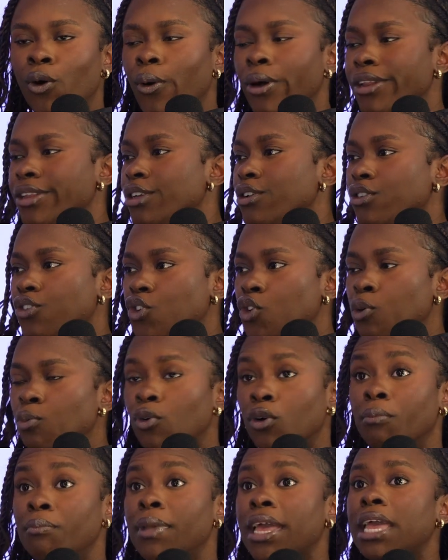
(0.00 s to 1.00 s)
on YouTube,
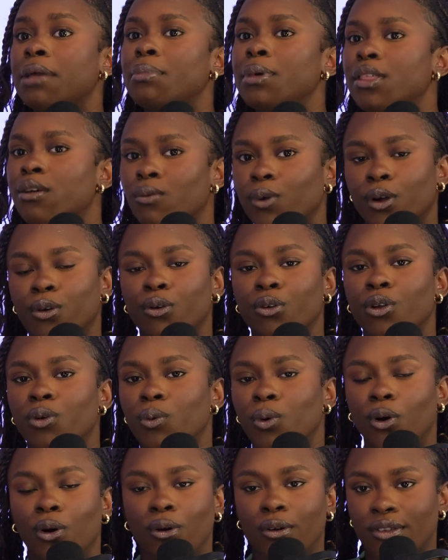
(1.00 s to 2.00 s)
or maybe the recruiter
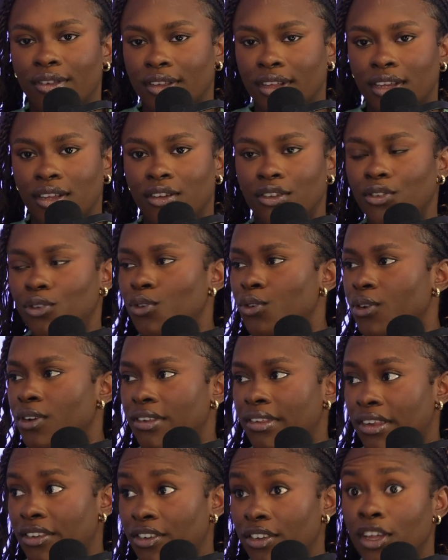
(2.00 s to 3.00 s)
will host a little tutoring
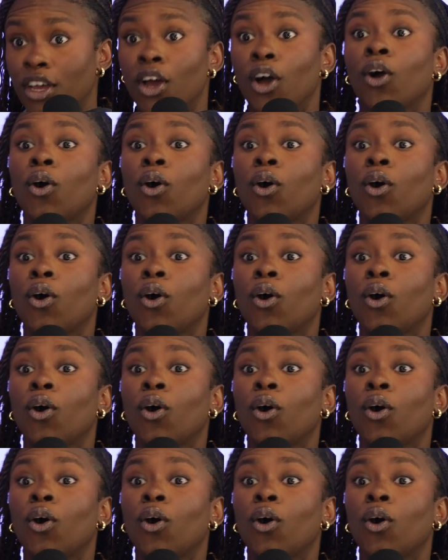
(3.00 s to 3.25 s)
session.